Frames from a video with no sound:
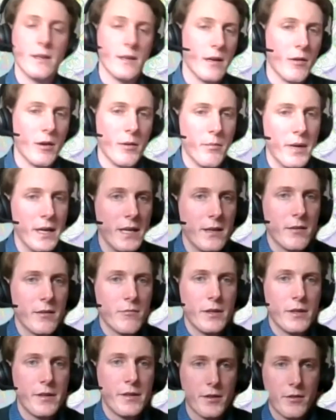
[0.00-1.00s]
our main
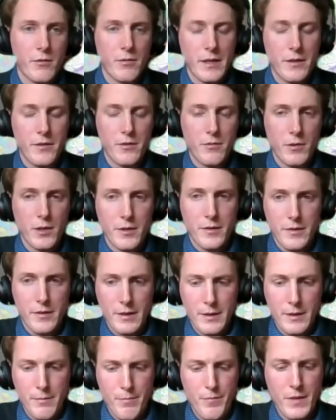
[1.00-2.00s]
research question was
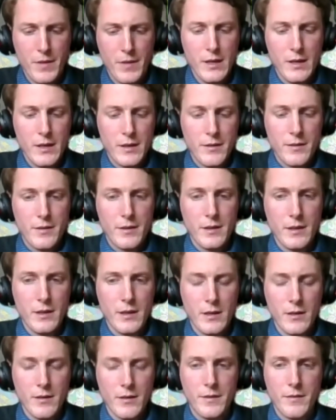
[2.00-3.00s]

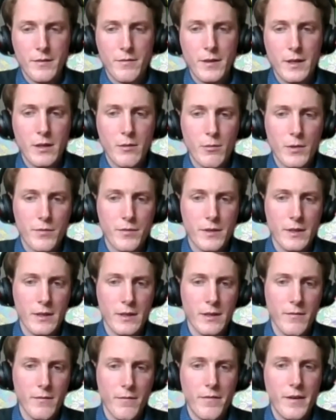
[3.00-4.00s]
the thing with
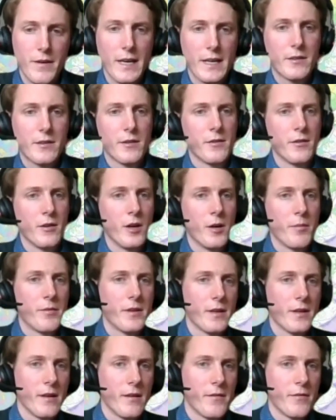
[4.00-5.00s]
the factors or
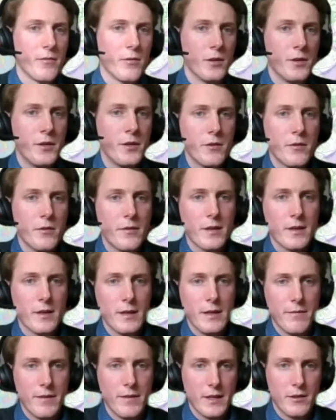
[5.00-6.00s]
obstacles for using
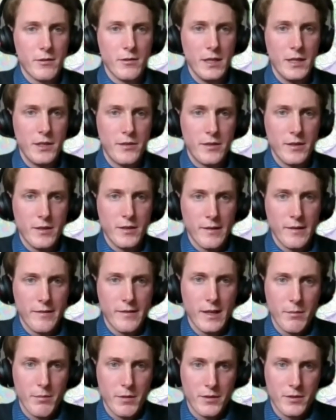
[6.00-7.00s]
effectuation in
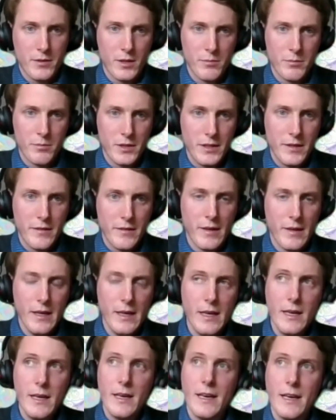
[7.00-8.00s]
established companies.
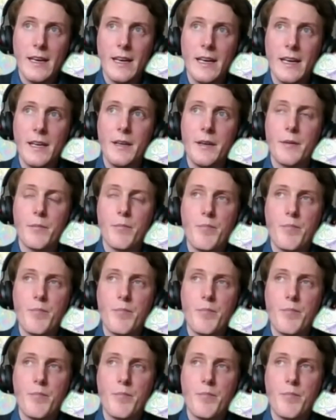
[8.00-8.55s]
And